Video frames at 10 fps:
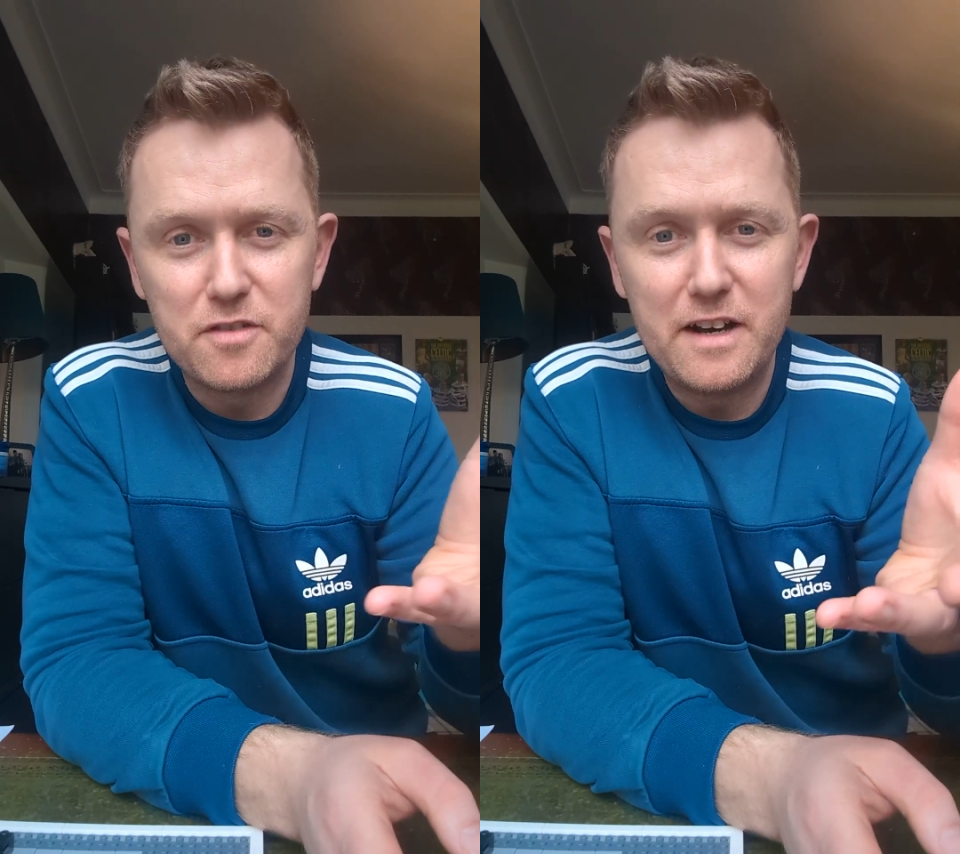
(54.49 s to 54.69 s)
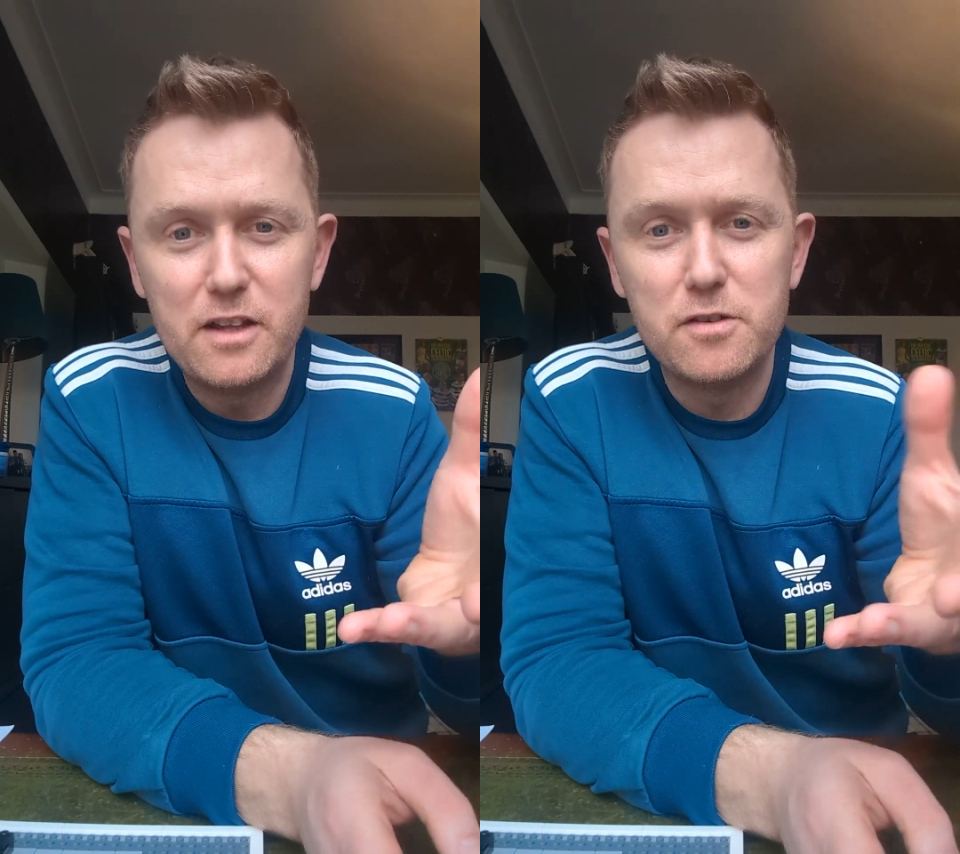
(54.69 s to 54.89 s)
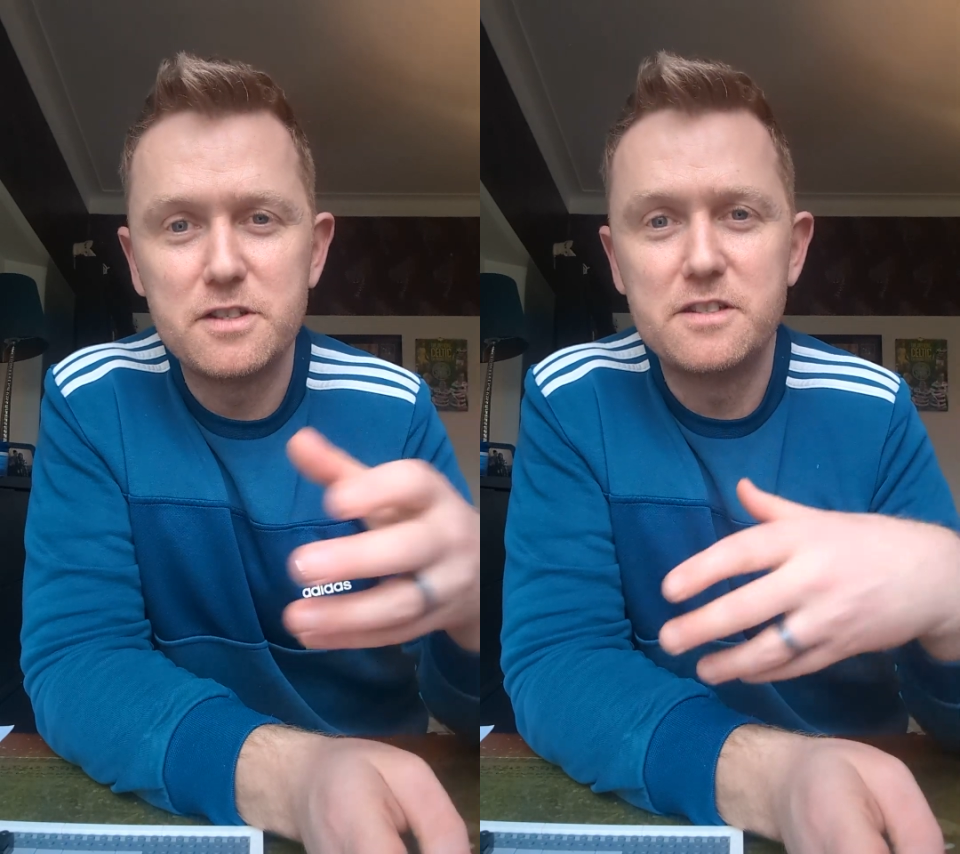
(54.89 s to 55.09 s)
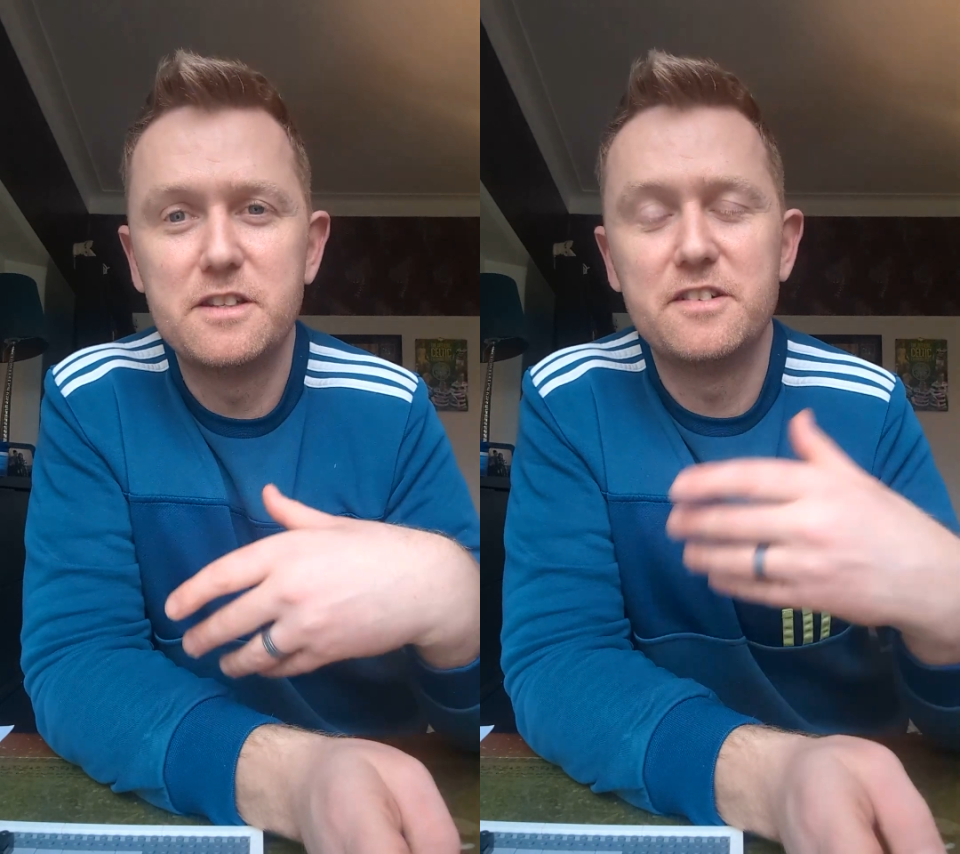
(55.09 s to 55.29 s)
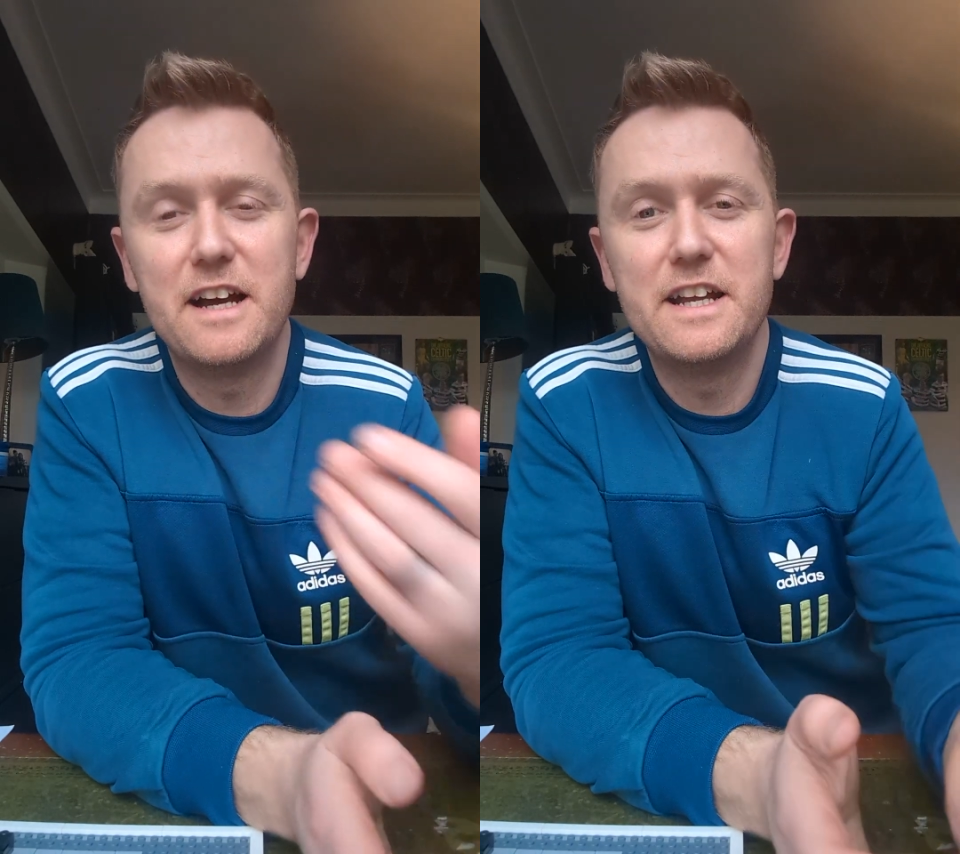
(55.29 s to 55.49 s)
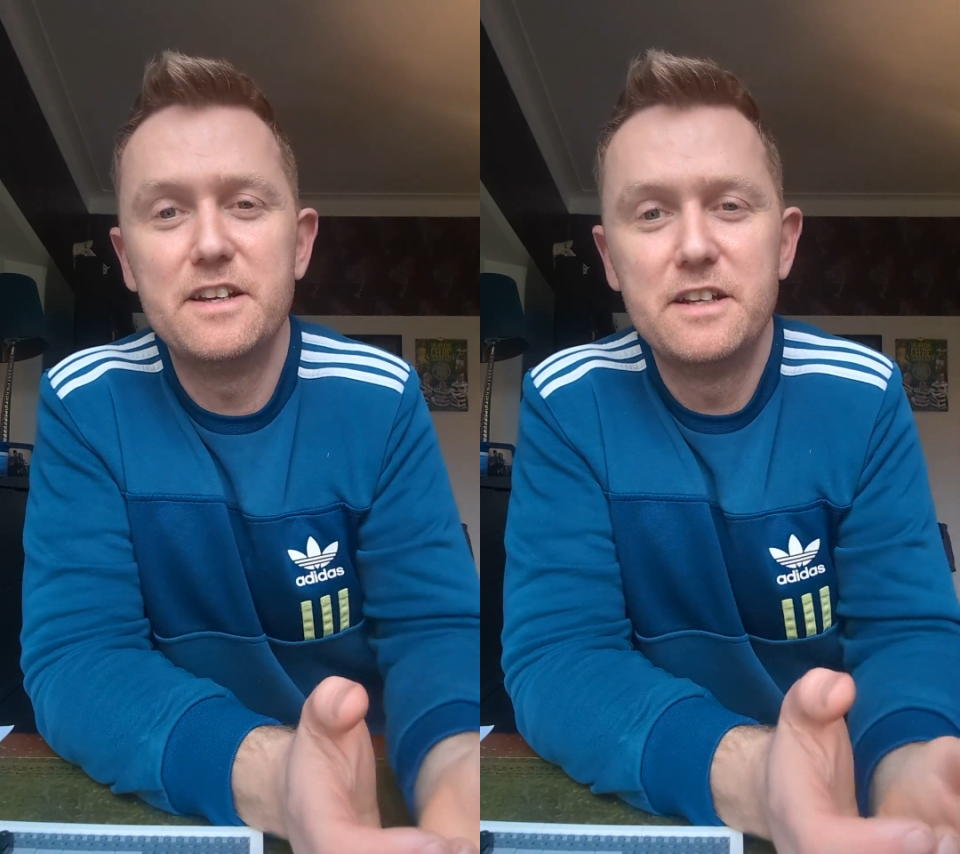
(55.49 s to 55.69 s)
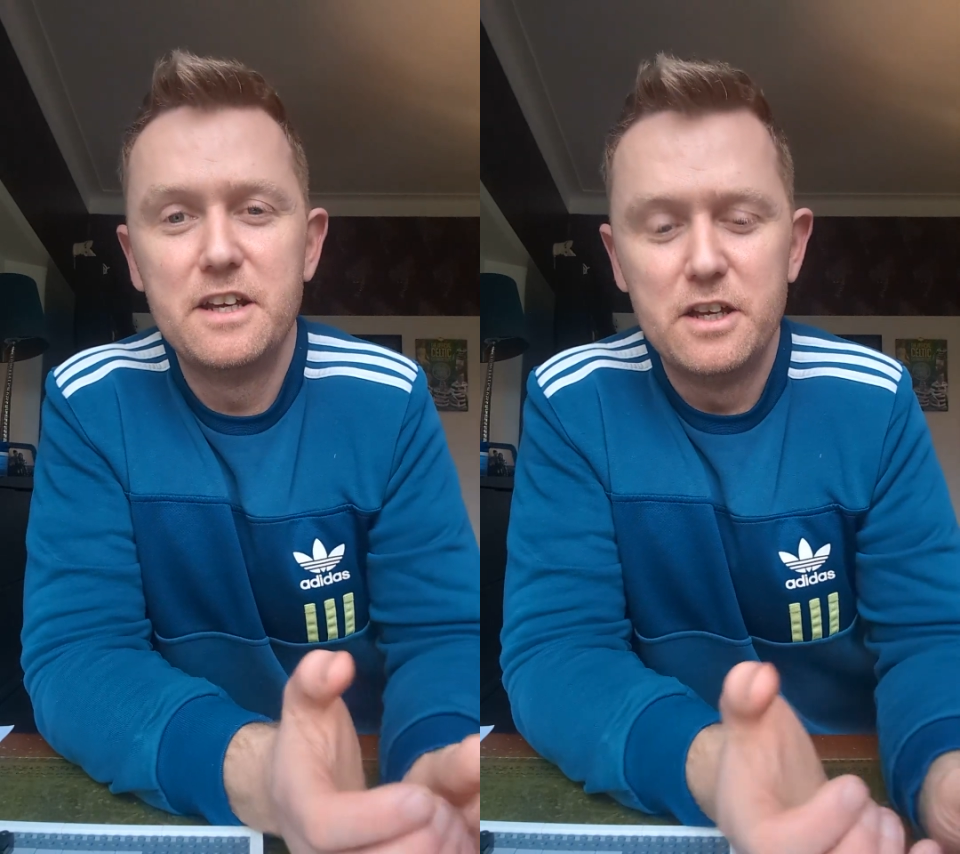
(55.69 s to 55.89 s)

or fat loss, is to try and